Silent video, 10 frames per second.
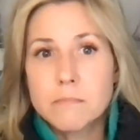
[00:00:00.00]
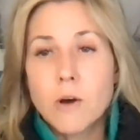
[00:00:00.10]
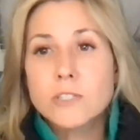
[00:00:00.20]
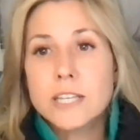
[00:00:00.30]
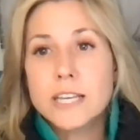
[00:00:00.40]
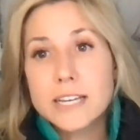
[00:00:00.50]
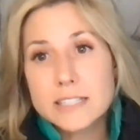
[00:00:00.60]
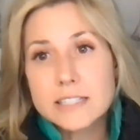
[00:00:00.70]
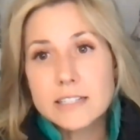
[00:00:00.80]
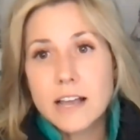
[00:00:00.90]
Mostly
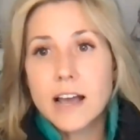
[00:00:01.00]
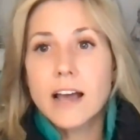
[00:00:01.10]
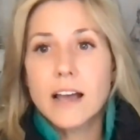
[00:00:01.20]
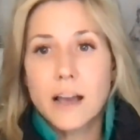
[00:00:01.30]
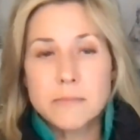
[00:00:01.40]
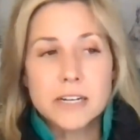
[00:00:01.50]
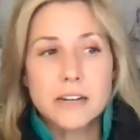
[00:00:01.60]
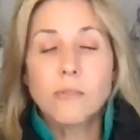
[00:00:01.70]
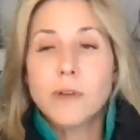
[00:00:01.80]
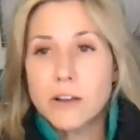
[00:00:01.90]
I
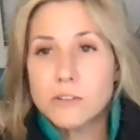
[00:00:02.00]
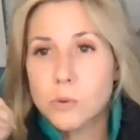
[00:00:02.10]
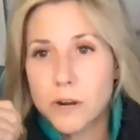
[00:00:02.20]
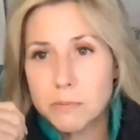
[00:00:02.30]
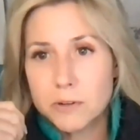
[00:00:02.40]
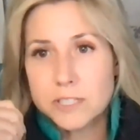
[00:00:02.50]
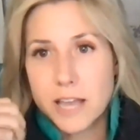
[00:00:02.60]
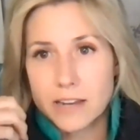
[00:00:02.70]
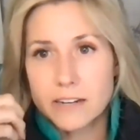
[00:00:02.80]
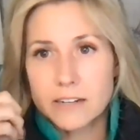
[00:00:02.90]
mean, around
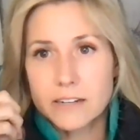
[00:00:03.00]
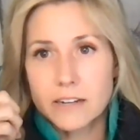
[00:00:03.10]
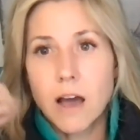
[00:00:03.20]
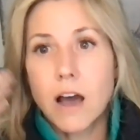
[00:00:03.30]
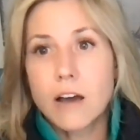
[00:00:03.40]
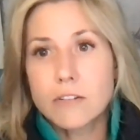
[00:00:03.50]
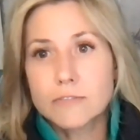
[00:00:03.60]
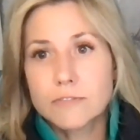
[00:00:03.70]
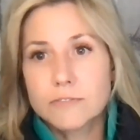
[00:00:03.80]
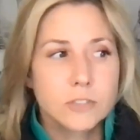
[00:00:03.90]
20%
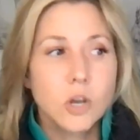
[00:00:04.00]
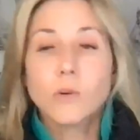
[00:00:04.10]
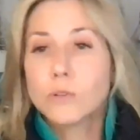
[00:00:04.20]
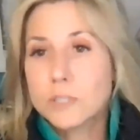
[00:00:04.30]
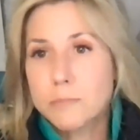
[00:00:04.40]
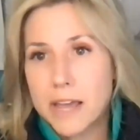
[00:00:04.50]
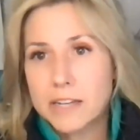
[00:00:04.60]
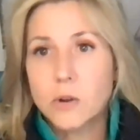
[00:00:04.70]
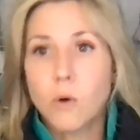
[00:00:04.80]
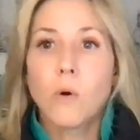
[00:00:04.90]
of total
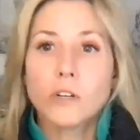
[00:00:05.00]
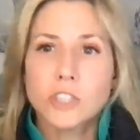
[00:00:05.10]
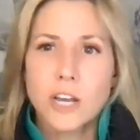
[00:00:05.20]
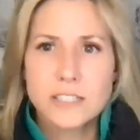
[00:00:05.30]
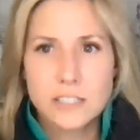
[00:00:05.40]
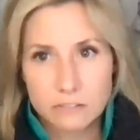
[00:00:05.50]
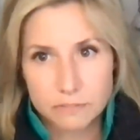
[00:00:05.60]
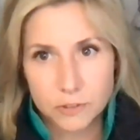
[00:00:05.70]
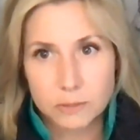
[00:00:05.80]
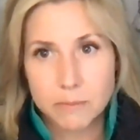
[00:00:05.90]
spend, or just on
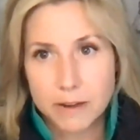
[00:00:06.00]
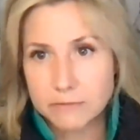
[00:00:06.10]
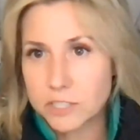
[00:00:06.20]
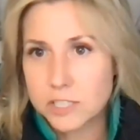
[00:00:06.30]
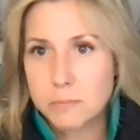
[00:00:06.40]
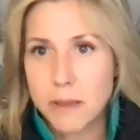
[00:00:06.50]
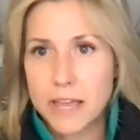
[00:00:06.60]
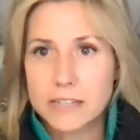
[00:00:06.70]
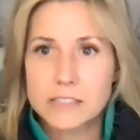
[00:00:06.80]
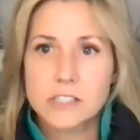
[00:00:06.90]
food and beverage
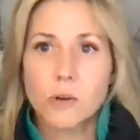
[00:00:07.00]
spend,